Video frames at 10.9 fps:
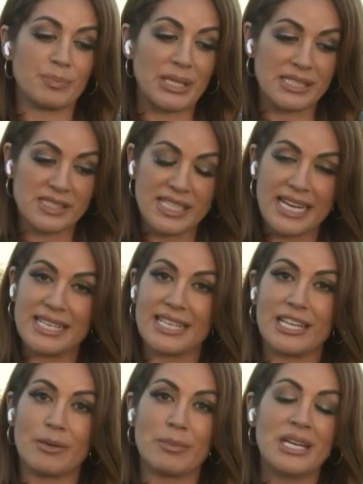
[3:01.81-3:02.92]
big
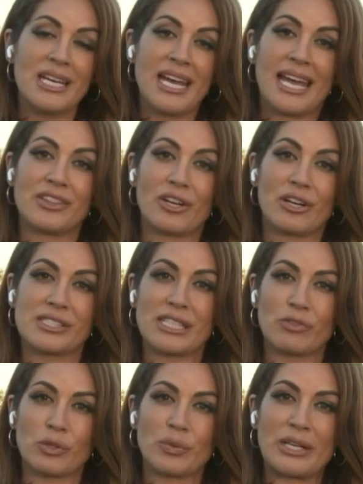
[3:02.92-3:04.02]
stadium. And there are
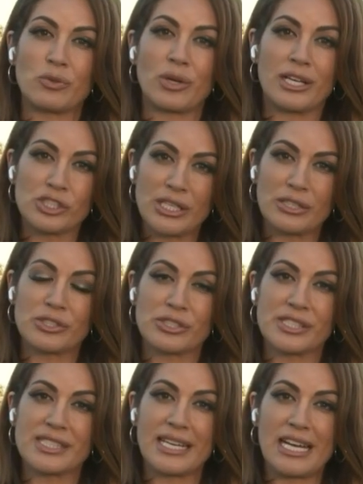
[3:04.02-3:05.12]
several Red Cross shelters
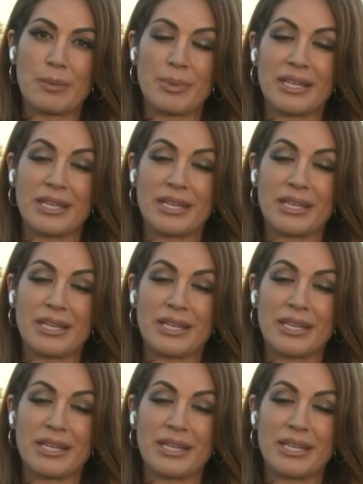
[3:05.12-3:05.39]
set up.